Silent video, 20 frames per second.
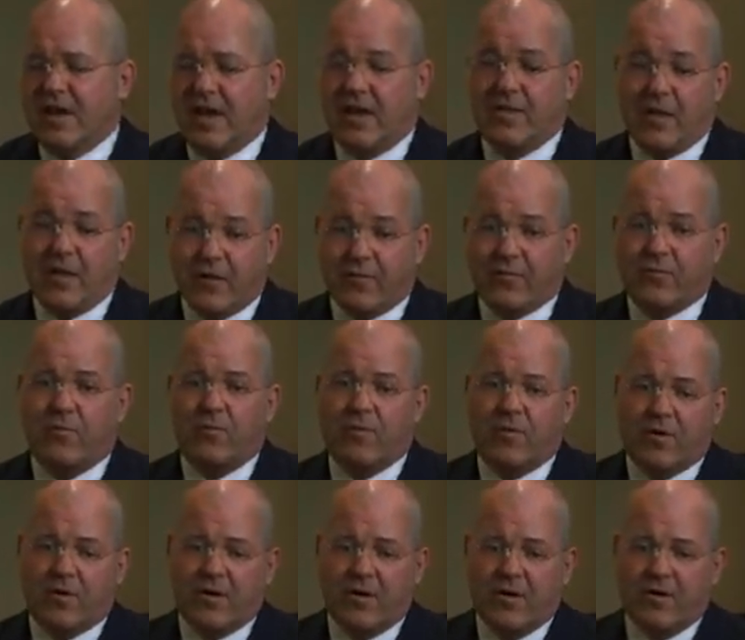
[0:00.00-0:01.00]
And
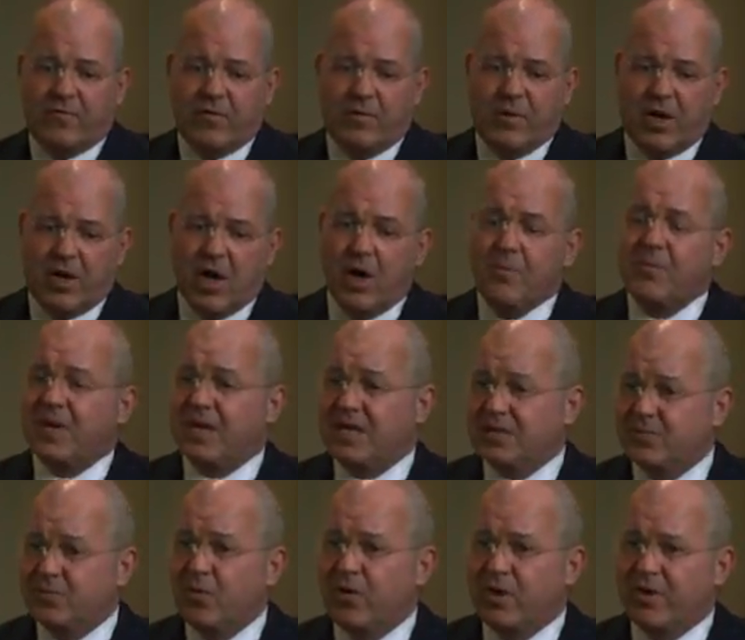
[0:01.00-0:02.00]
therefore, from a
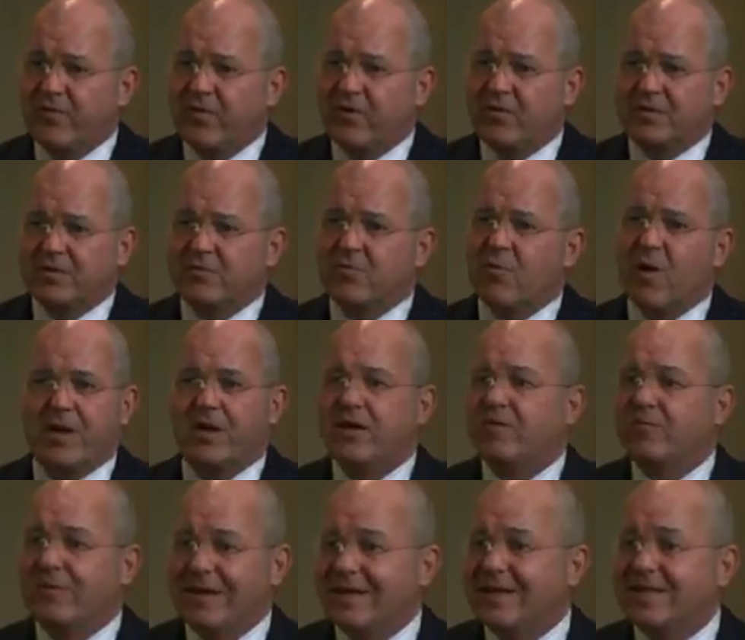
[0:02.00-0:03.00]
company's point of view, it's quite
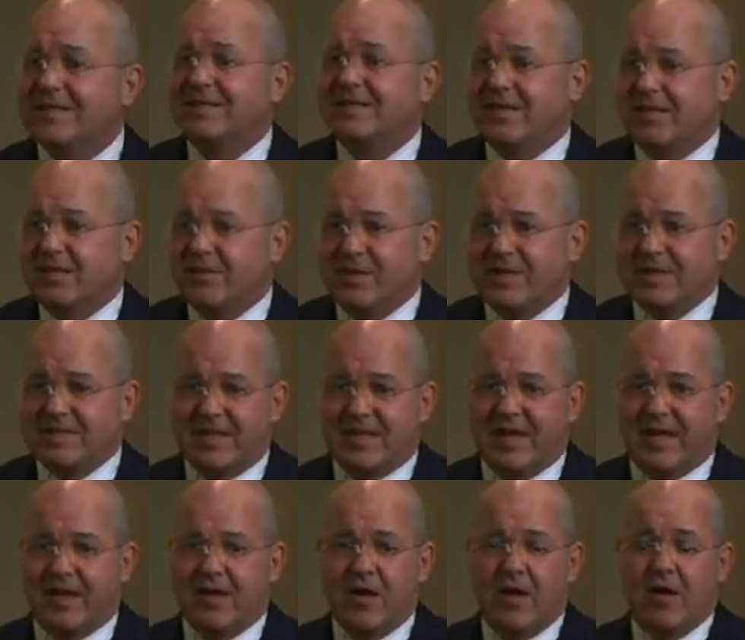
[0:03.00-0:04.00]
unrealistic to be
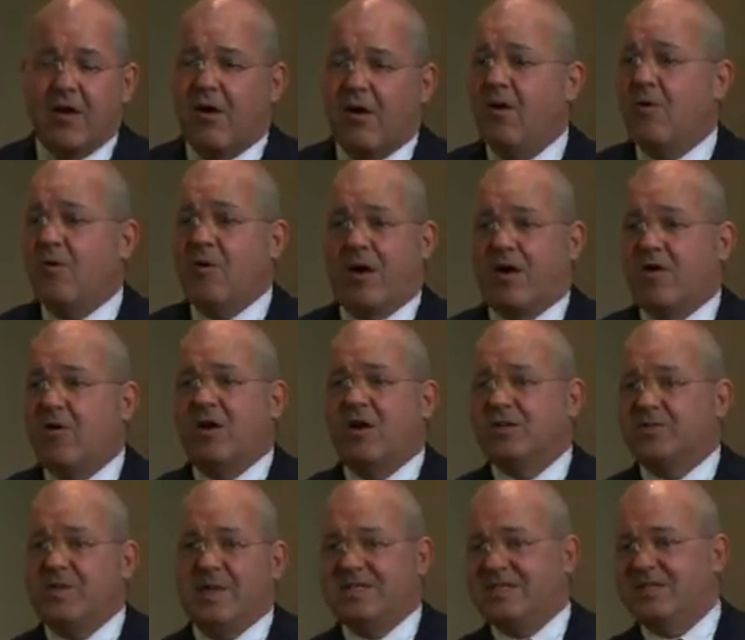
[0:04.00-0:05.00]
saying, oh, our
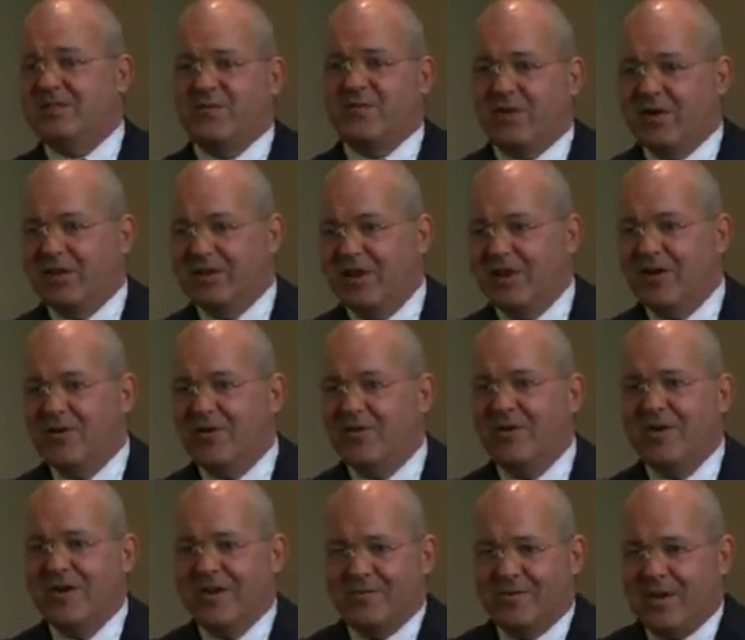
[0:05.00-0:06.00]
cost base is very
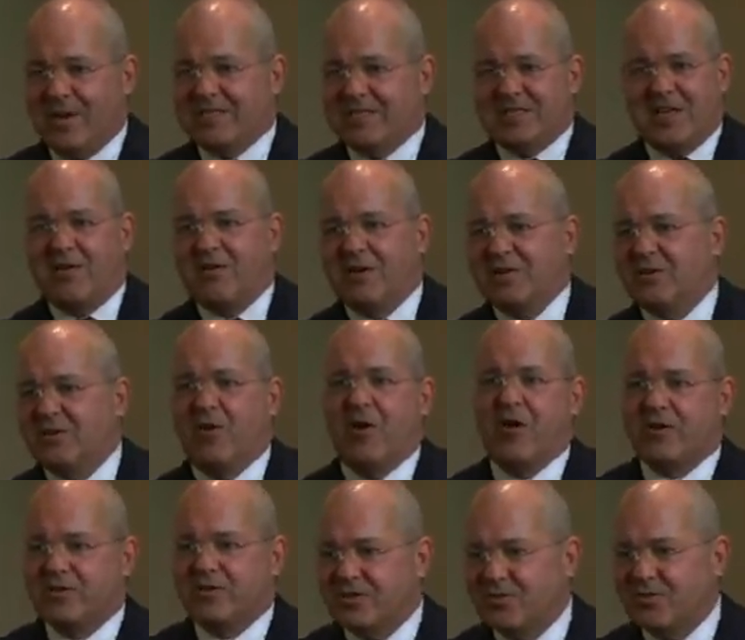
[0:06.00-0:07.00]
low, base salaries are
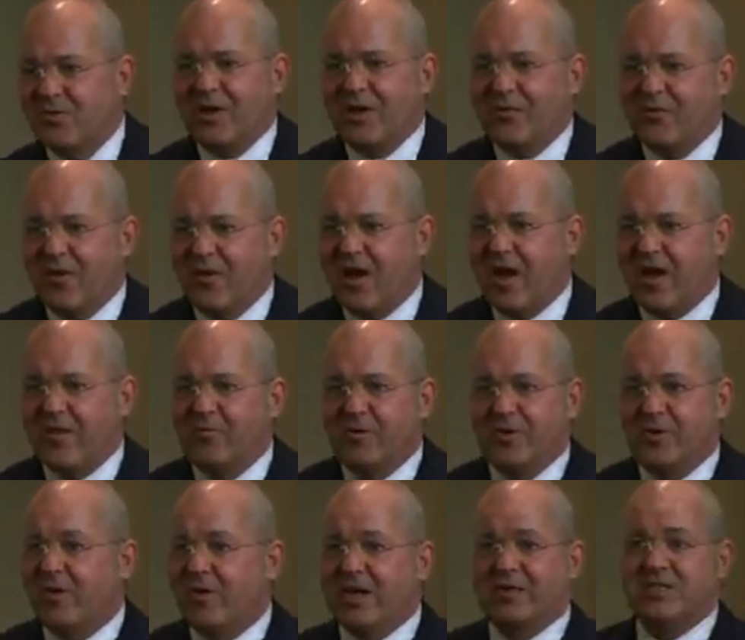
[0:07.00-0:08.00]
125 when
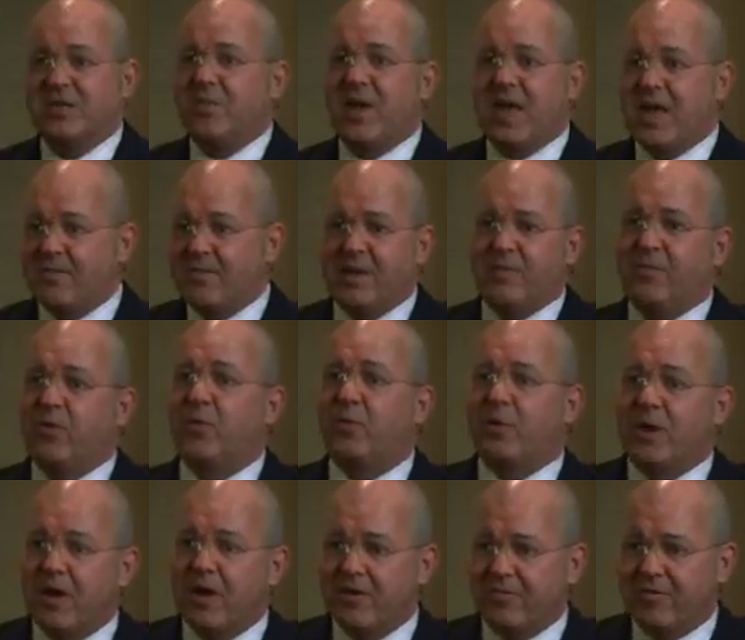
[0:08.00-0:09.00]
you're actually paying people
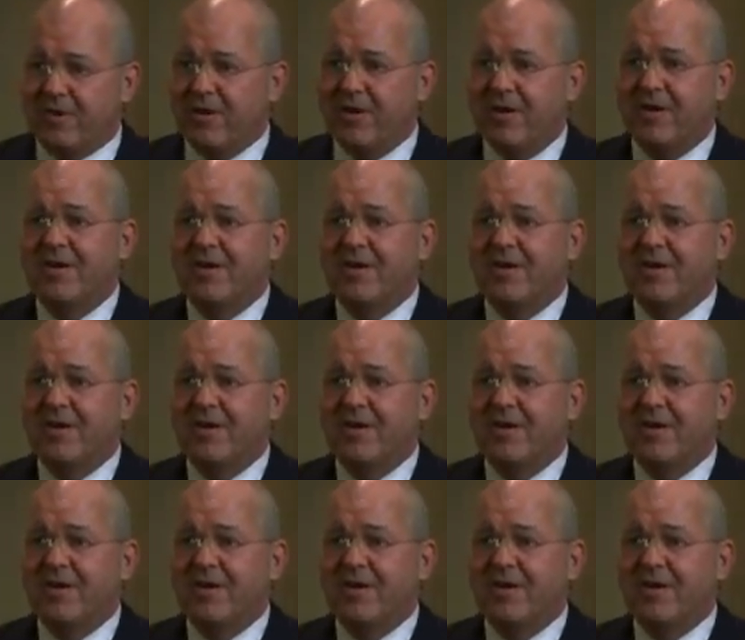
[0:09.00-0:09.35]
300.